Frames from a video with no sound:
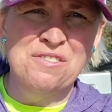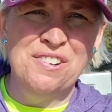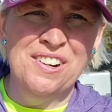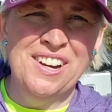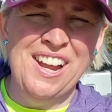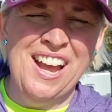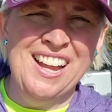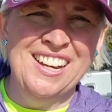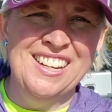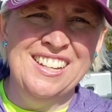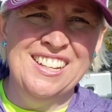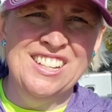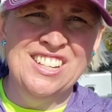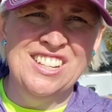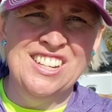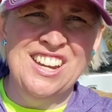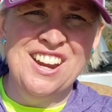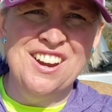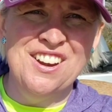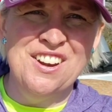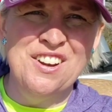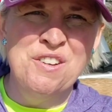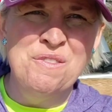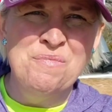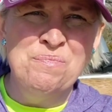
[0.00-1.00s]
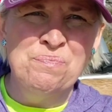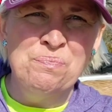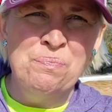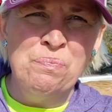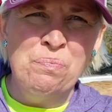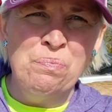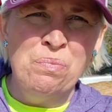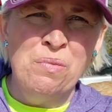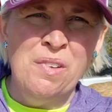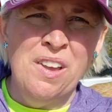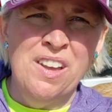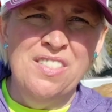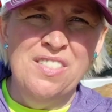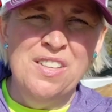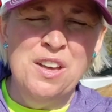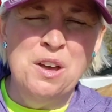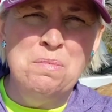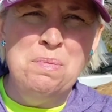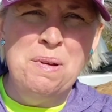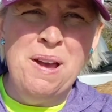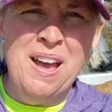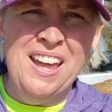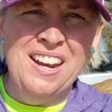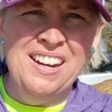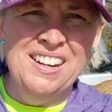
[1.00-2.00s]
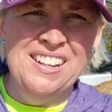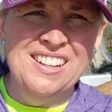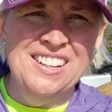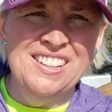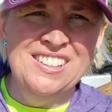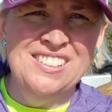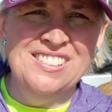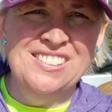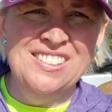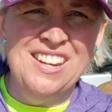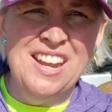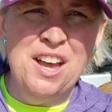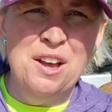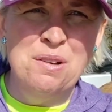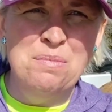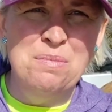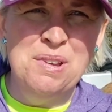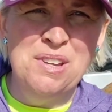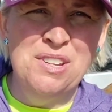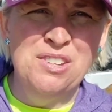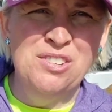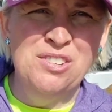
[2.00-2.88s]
I forgot to share. The hepatica stem